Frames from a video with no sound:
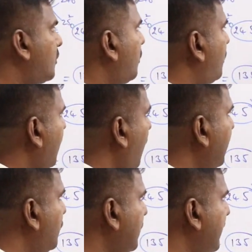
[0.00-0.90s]
So
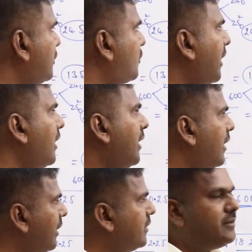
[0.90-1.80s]
coming to next one,
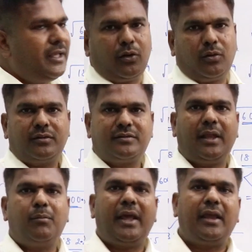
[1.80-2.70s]
0.
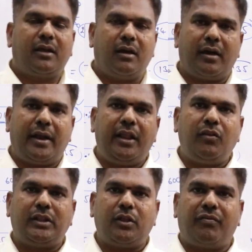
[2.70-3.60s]
Same like
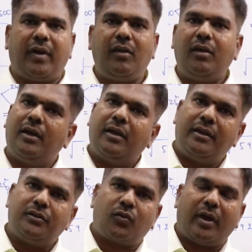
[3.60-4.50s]
ending with a
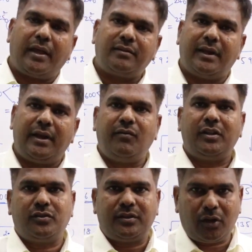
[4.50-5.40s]
5 in squares, ending
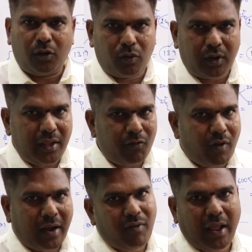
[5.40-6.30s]
with a 0, only
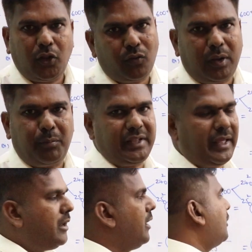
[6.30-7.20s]
one value will be
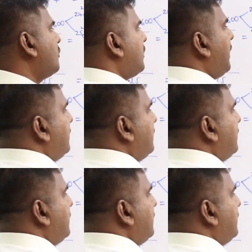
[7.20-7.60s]
there. So